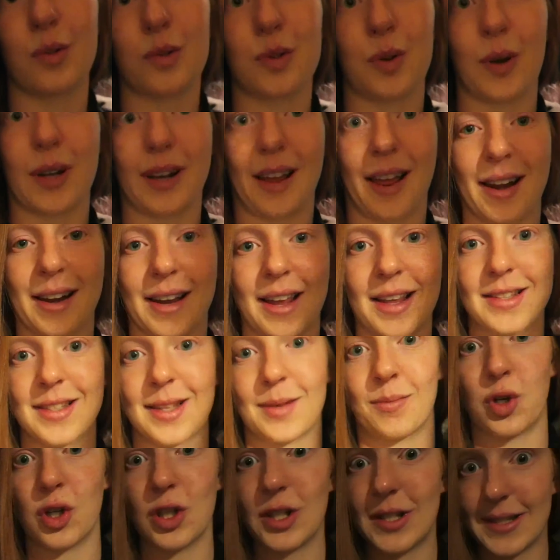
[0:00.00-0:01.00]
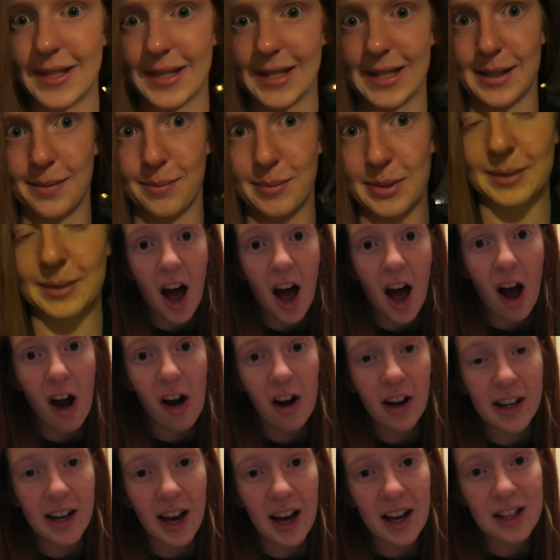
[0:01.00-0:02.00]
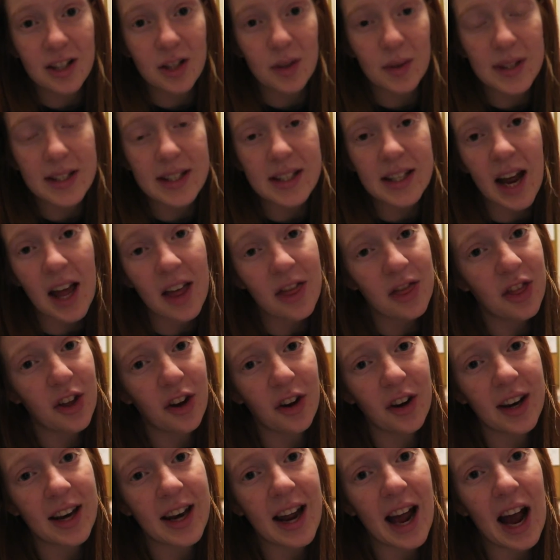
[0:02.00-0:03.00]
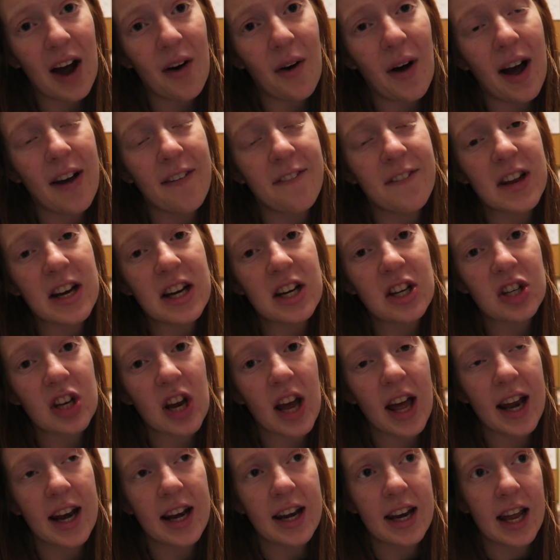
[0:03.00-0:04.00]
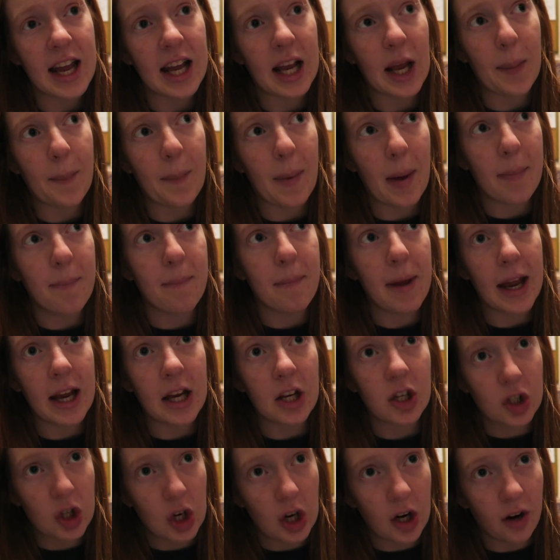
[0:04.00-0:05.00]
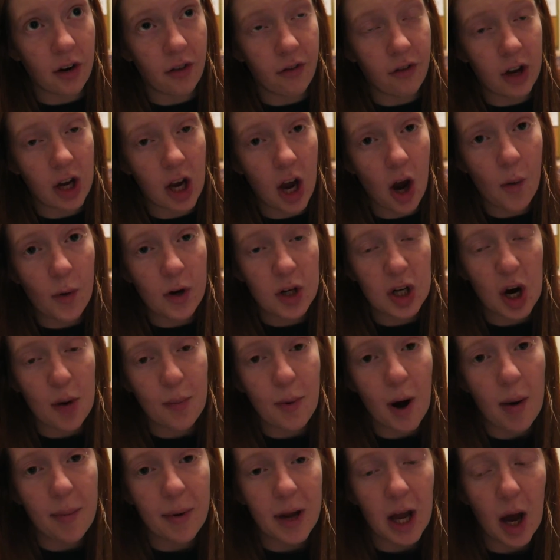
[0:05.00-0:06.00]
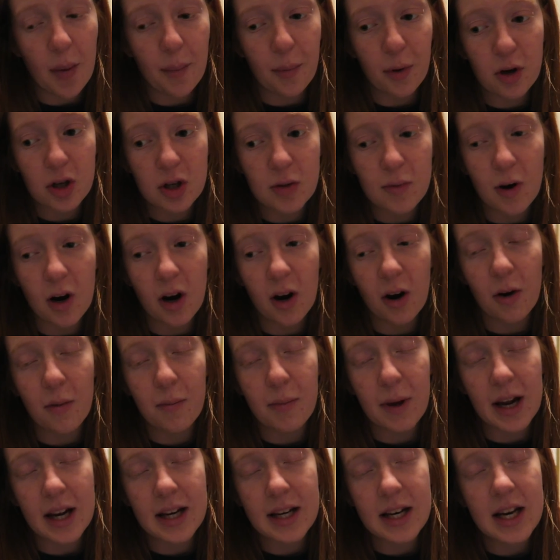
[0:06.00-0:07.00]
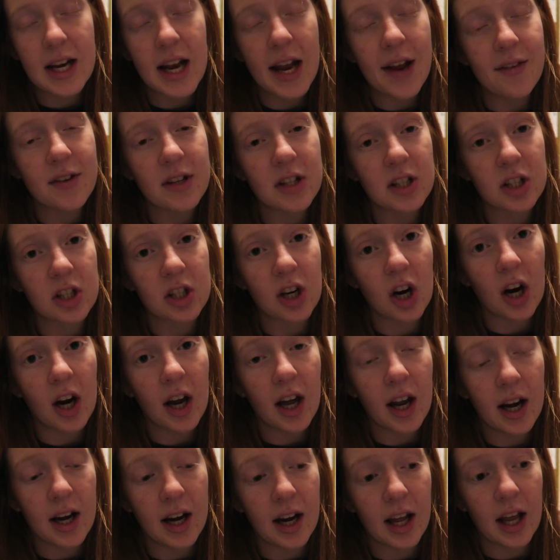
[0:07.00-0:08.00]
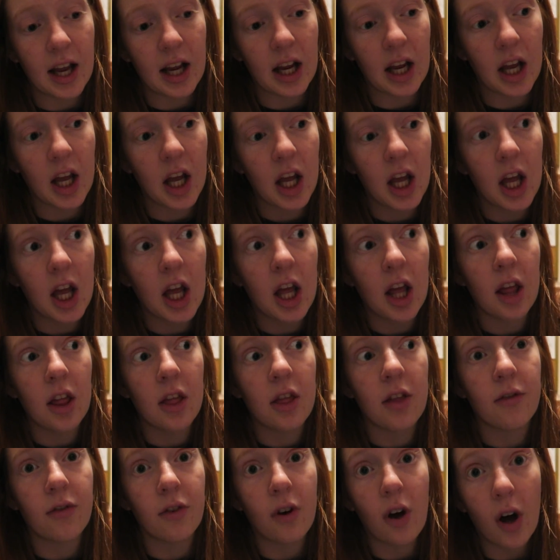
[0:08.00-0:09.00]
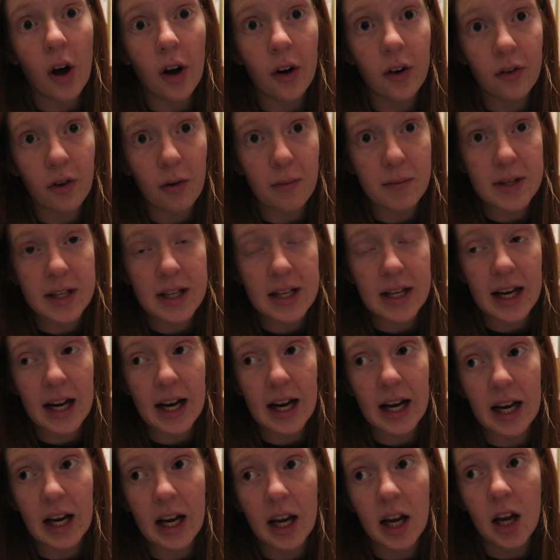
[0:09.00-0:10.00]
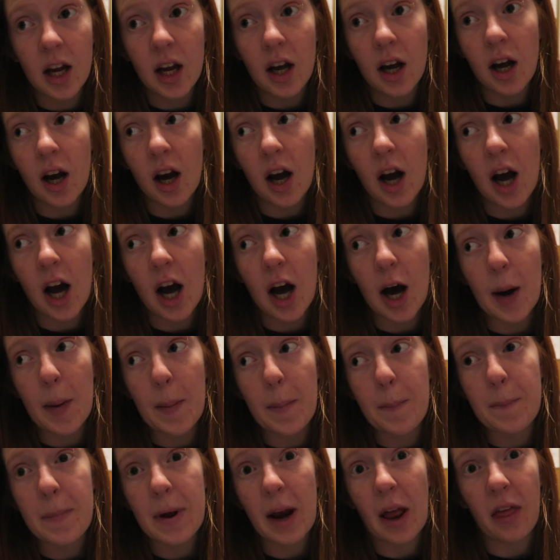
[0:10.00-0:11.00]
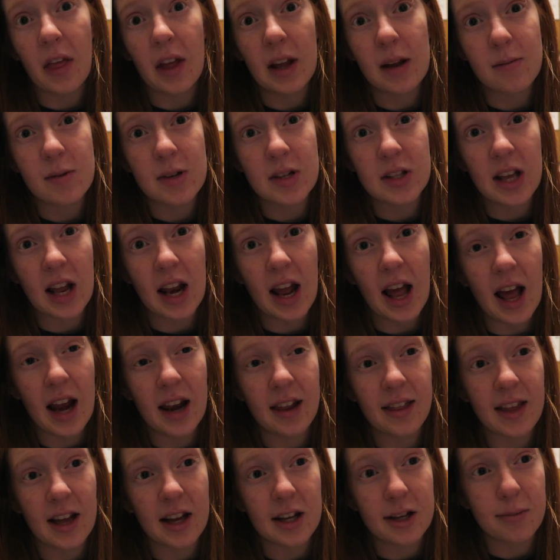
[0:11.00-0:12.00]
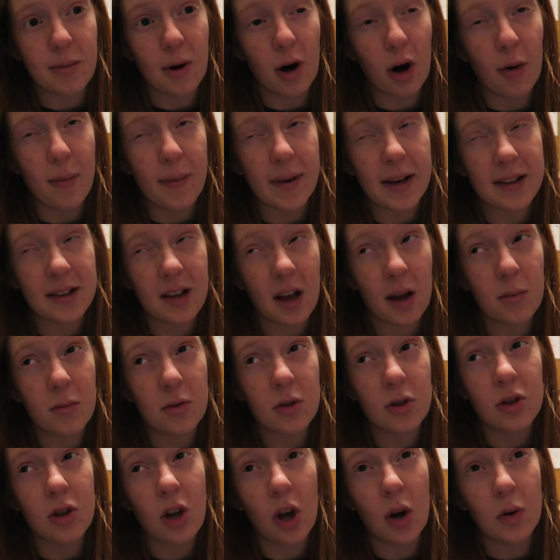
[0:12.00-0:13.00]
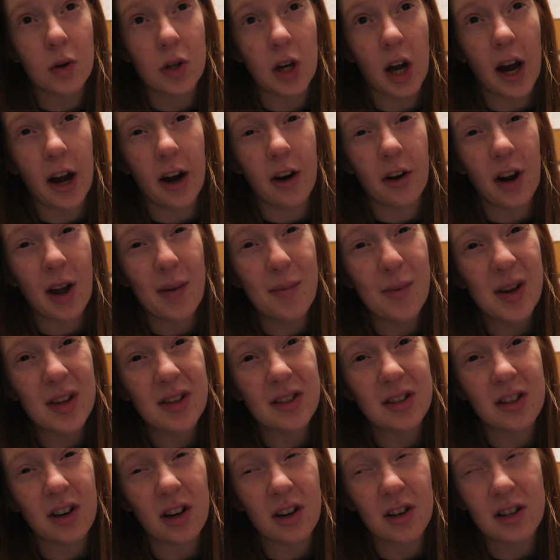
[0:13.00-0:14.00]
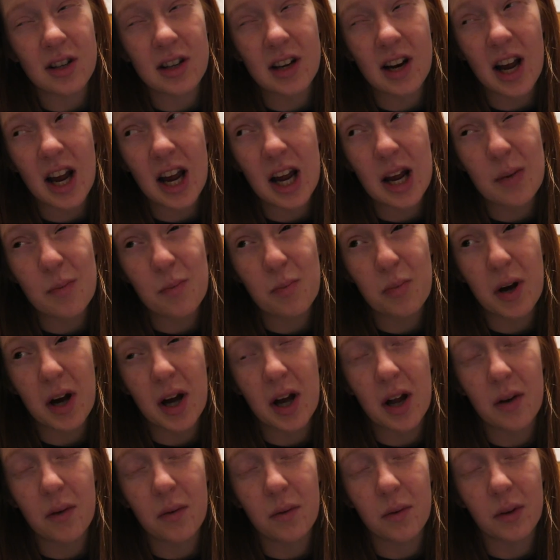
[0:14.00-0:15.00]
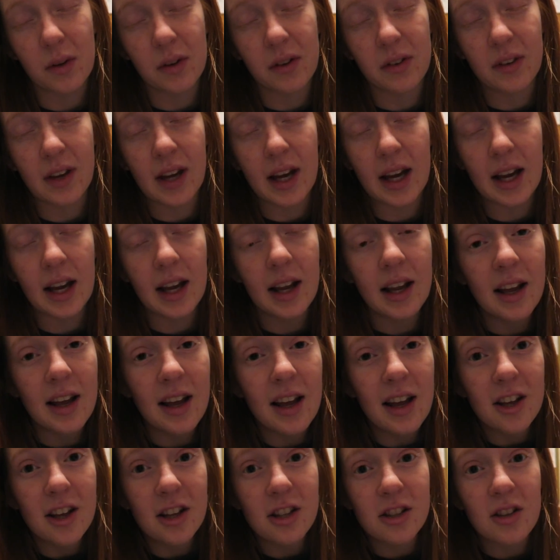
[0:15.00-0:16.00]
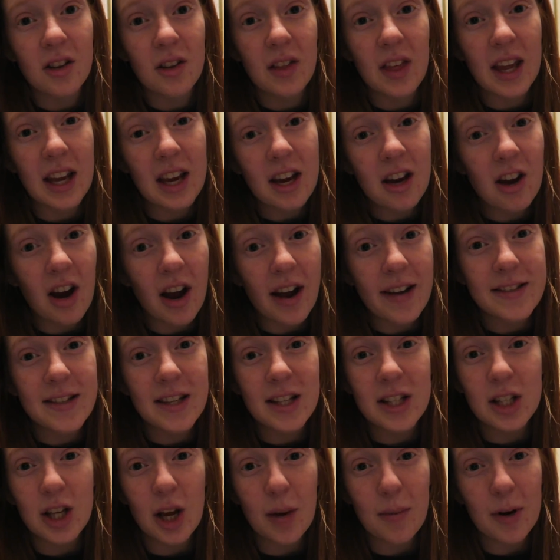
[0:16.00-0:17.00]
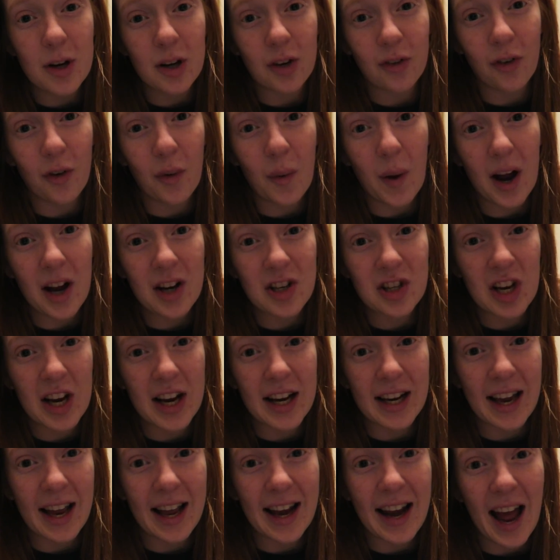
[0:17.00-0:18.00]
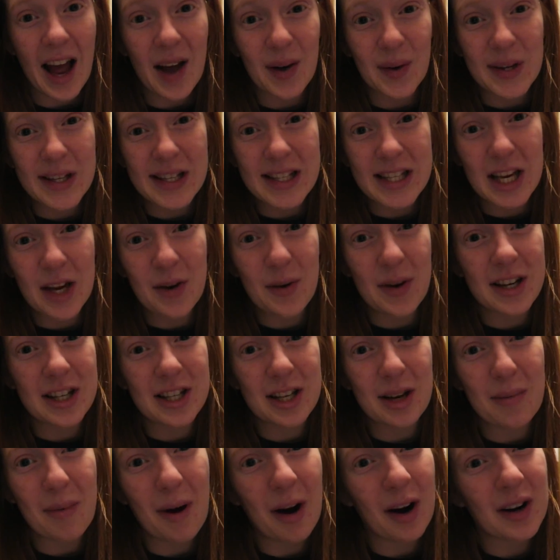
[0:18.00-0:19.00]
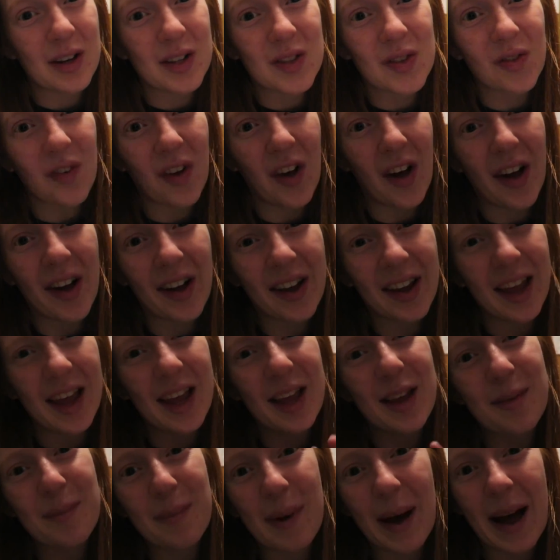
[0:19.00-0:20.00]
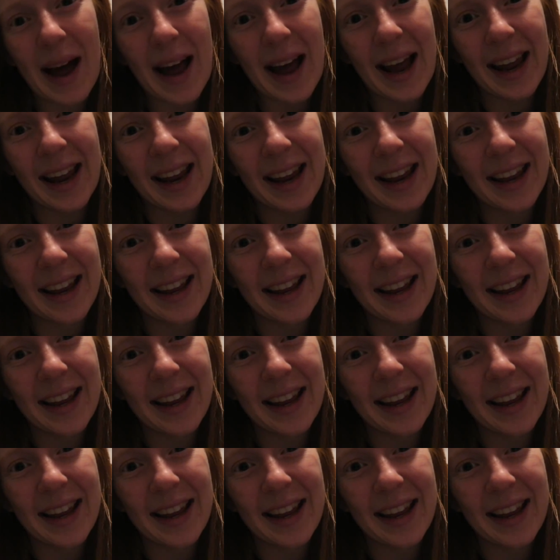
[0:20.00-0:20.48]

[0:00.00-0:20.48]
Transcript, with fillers: So I gotta get some good sleep. Alright guys, so it's 10.30 now. I finished editing my main channel video, which I'll probably upload tomorrow, but I didn't even start editing the vlog from today um, but I think I'm just going to edit that tomorrow because I'm so tired. I might start tonight, but we'll see. So thank you guys so much for watching, and I will see you in tomorrow's vlog. Bye.